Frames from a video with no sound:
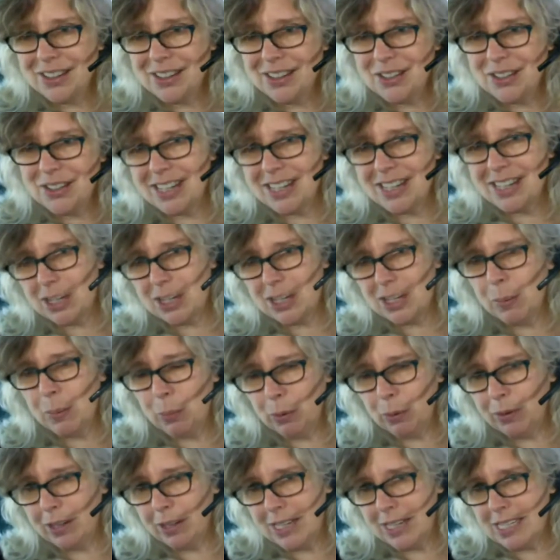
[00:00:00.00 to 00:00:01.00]
to teach
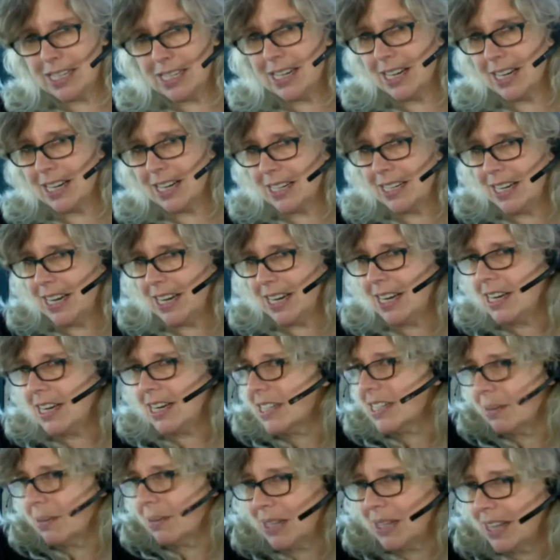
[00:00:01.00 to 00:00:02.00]
people these
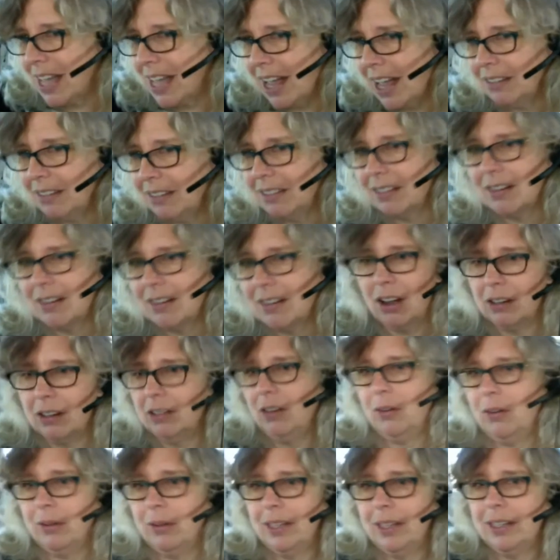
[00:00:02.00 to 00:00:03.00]
techniques, I mean that's an
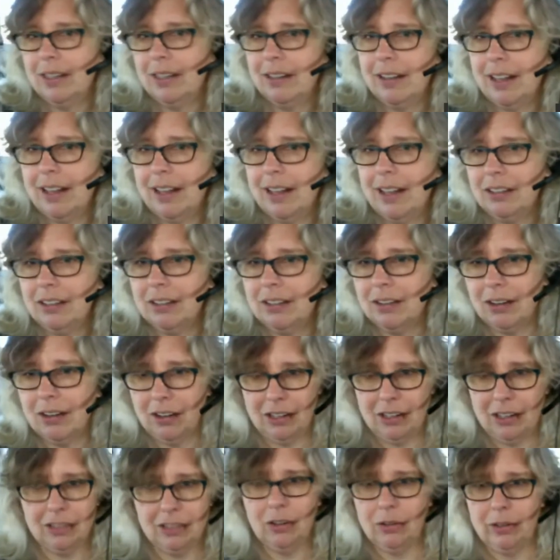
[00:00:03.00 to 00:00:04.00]

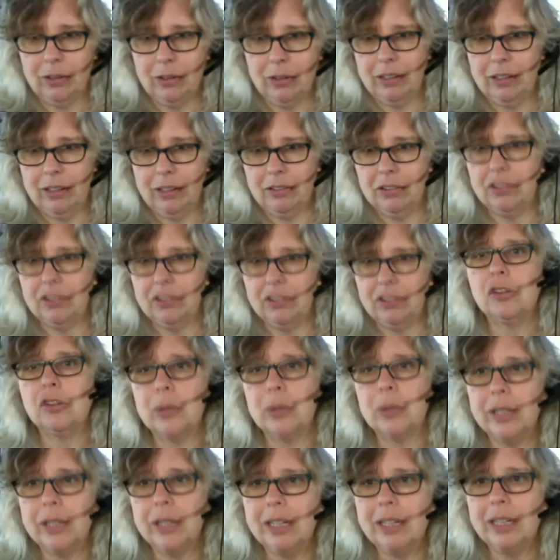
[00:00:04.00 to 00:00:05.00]
ongoing
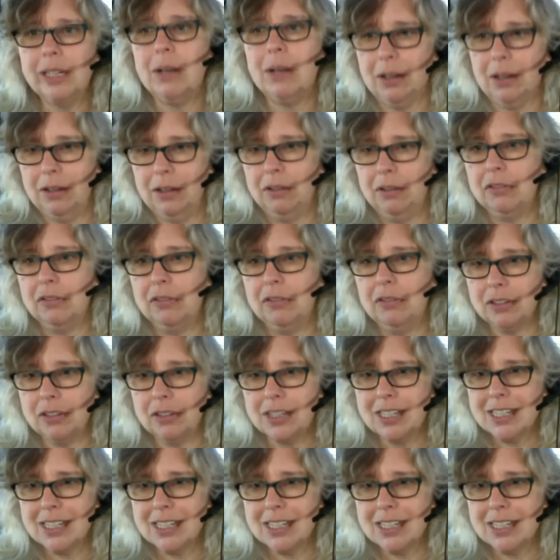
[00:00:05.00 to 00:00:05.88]
stream of